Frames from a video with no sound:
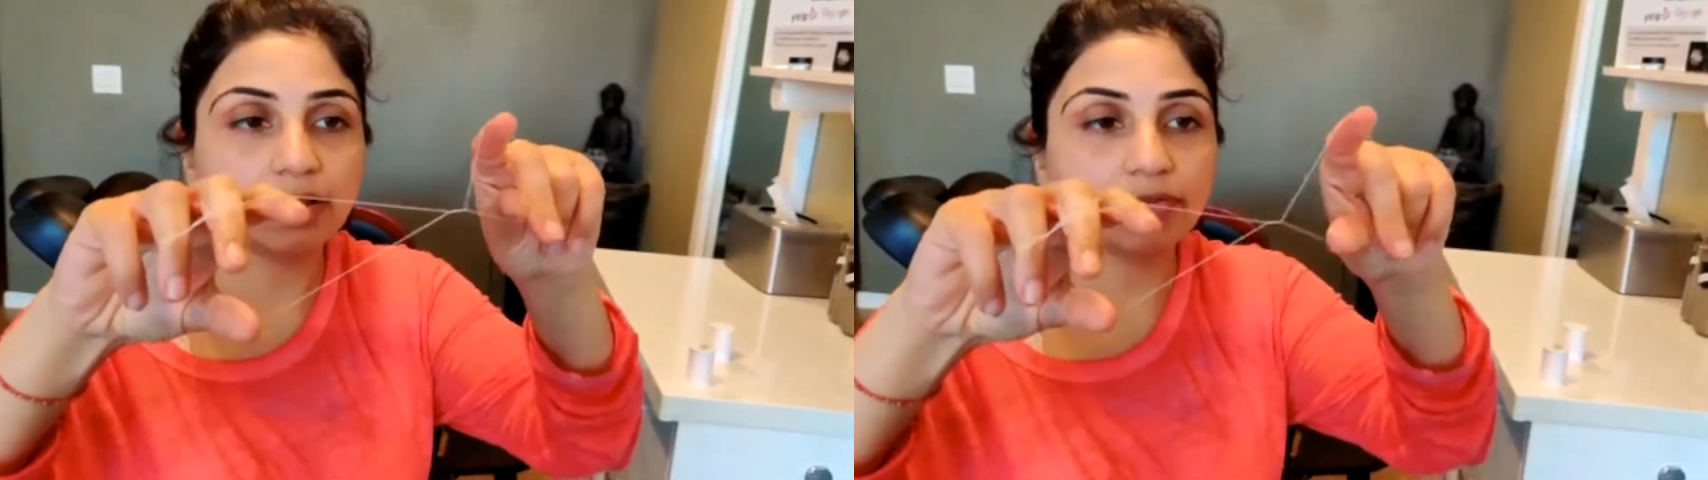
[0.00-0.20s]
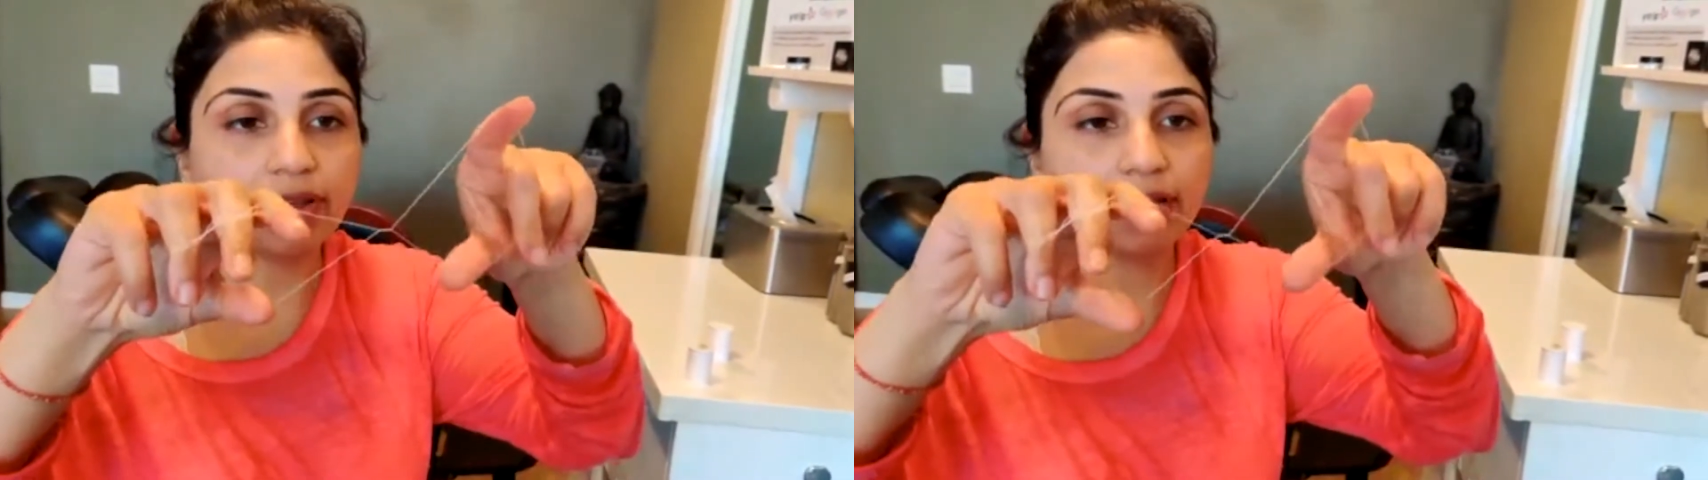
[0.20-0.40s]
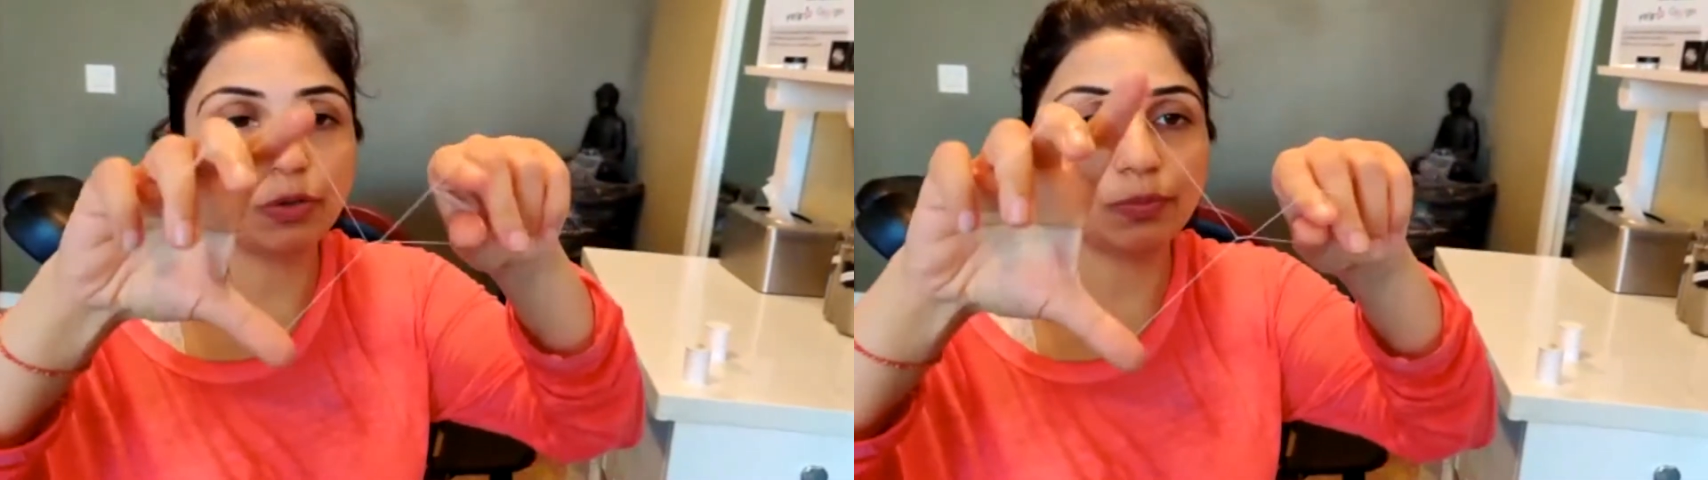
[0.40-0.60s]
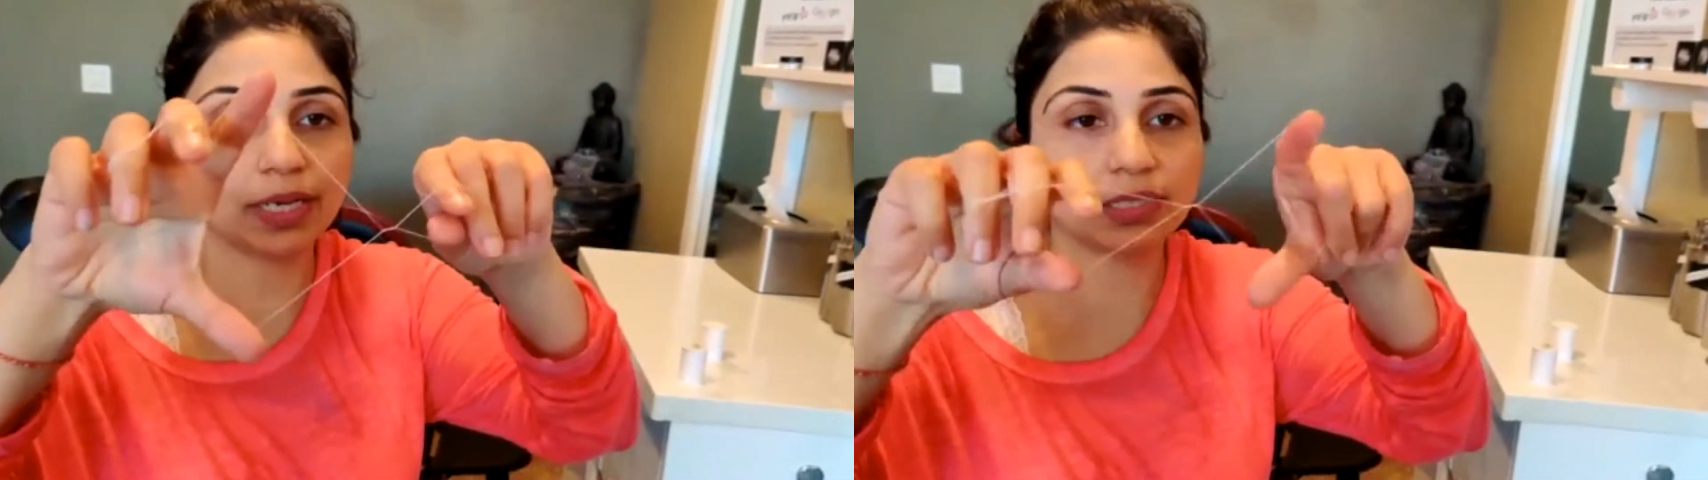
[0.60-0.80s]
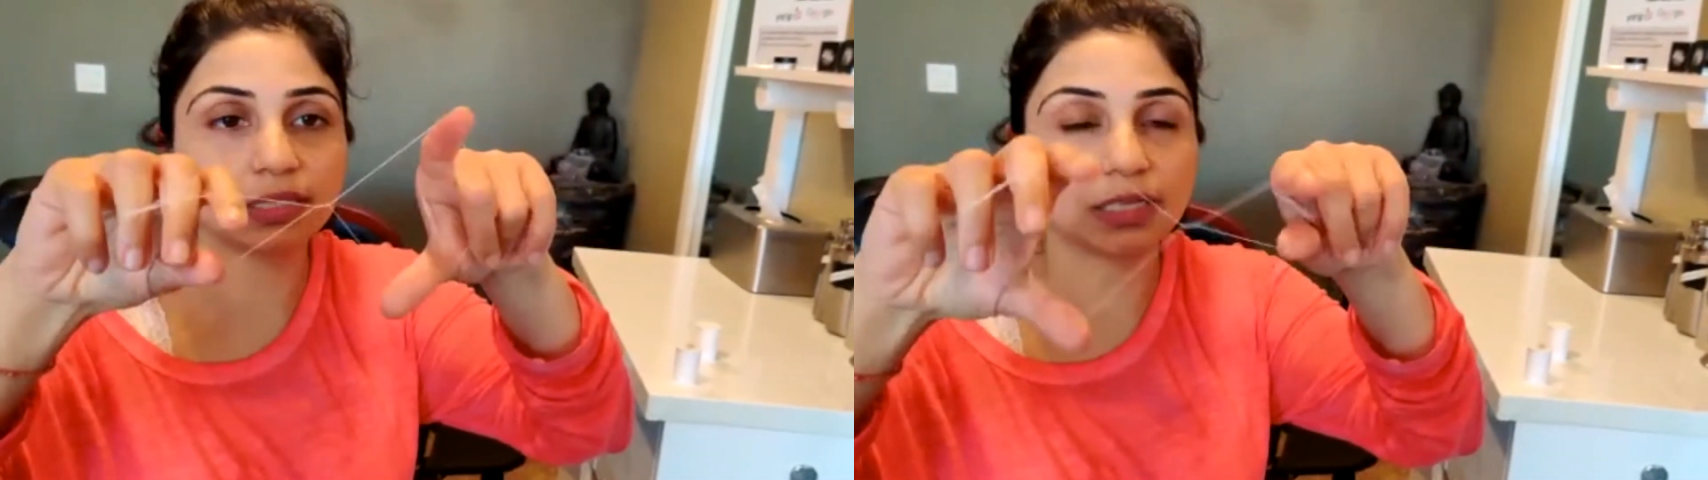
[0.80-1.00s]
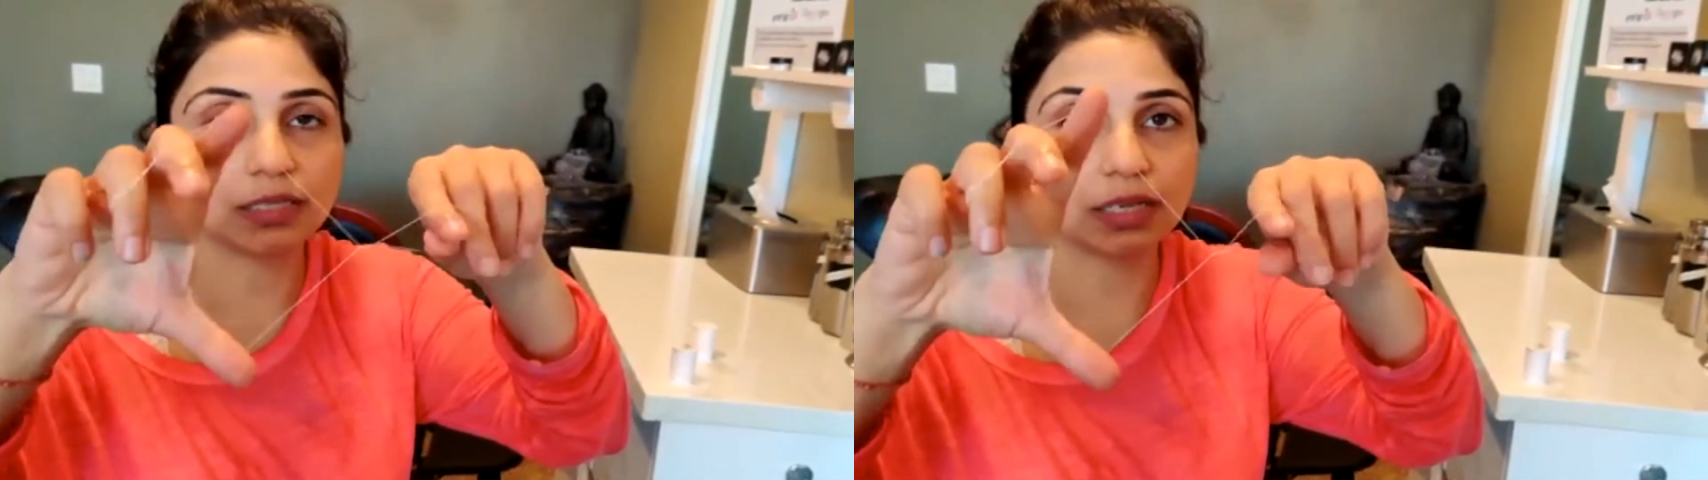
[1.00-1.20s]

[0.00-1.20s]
and you make a scissor